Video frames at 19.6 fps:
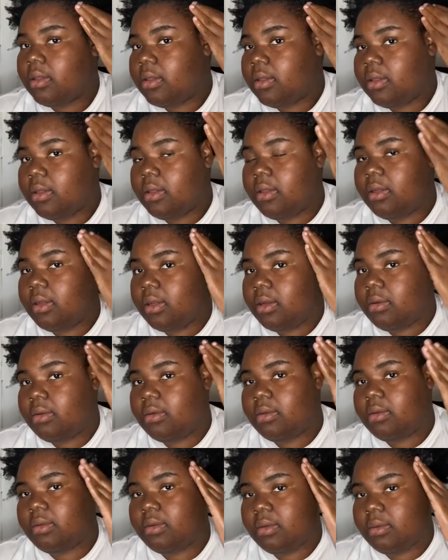you know,
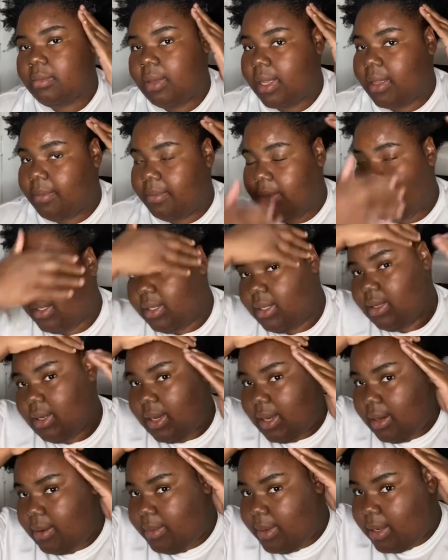make a big deal
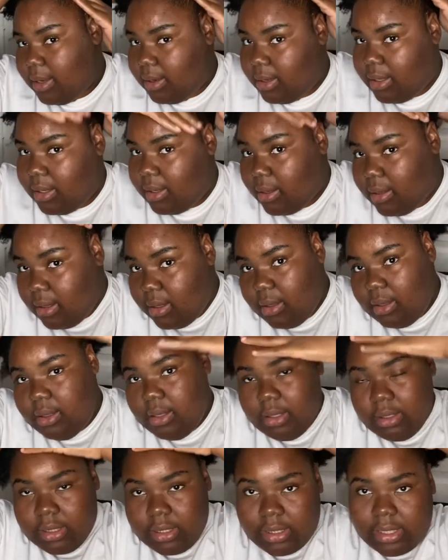about it,
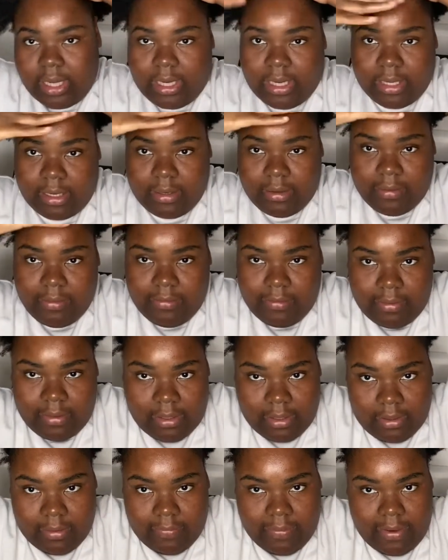since I
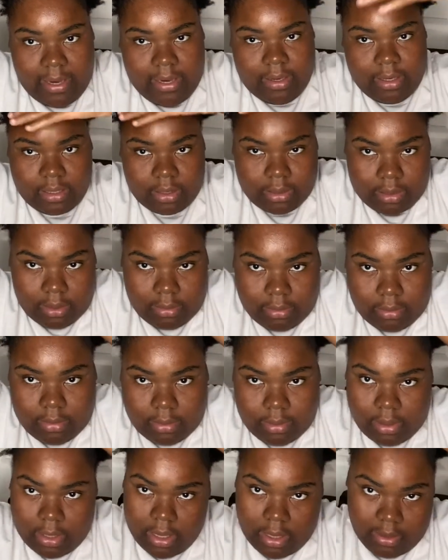couldn't find it. So,
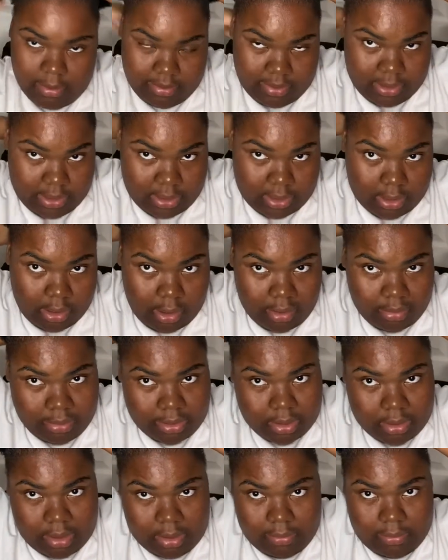but this comb is
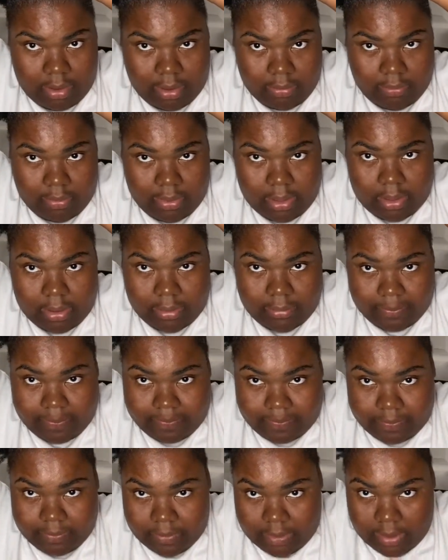gonna work well
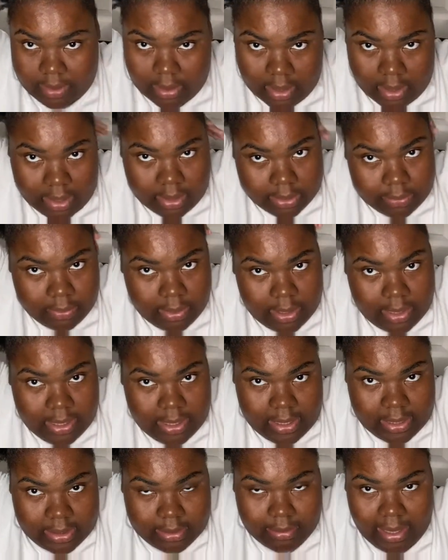
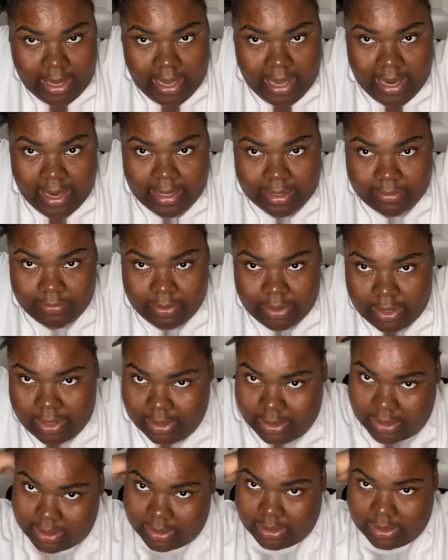as my hair is really
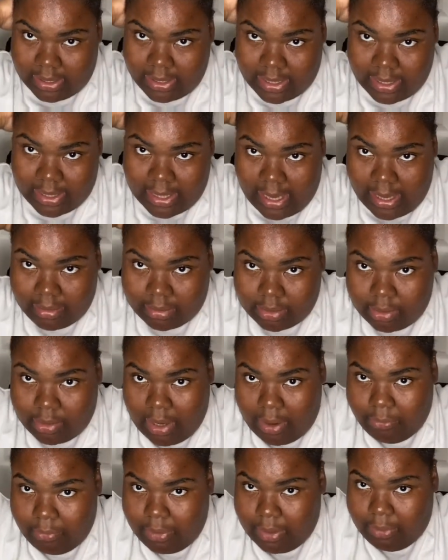just slicking down, so I
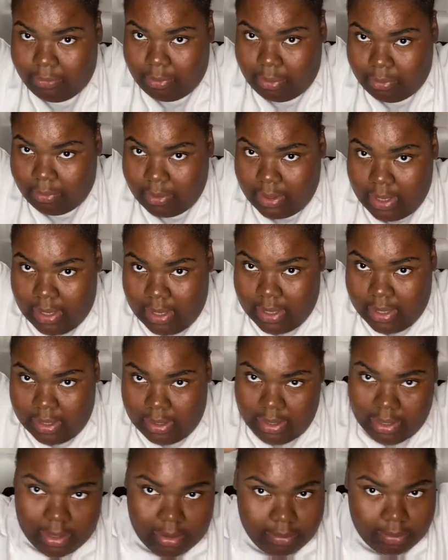really won't
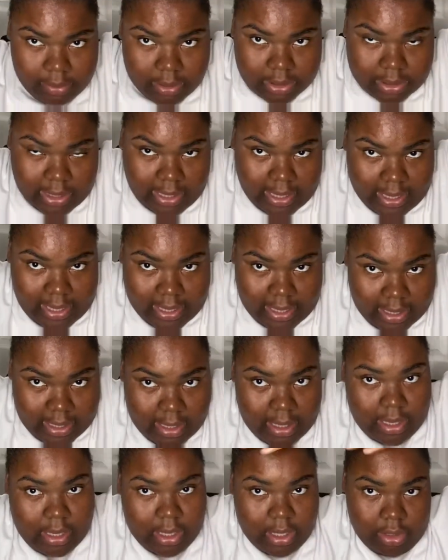need a brush like I
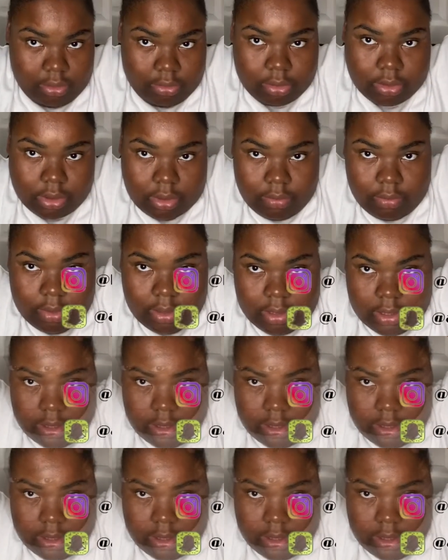usually would.